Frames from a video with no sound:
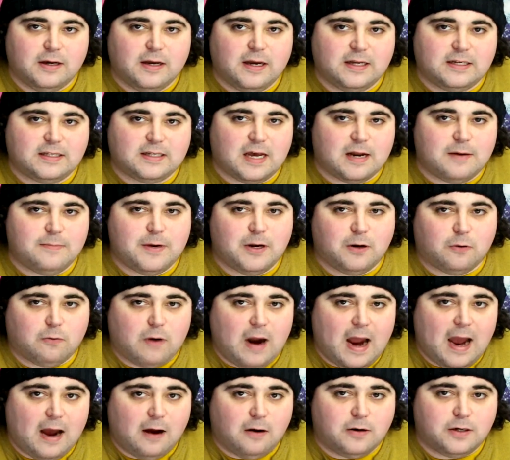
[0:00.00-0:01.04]
It's going to be
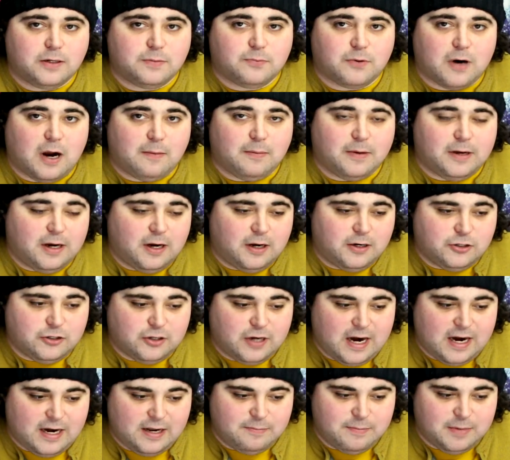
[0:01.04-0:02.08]
around probably
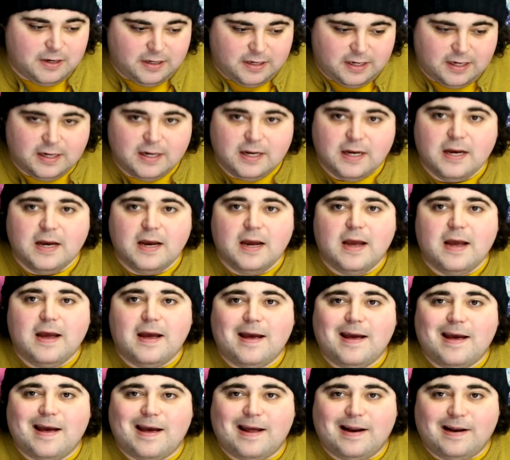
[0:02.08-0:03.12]
$180 million,
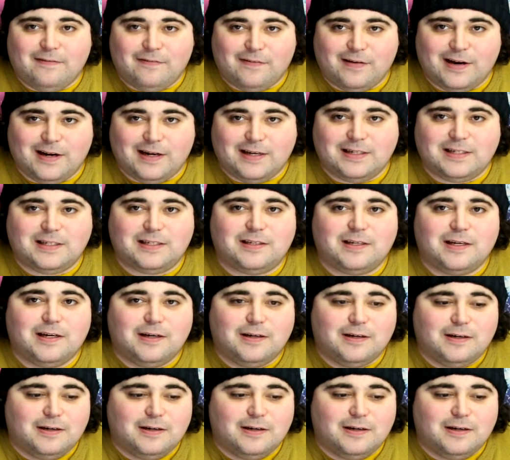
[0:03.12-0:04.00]
and if it is,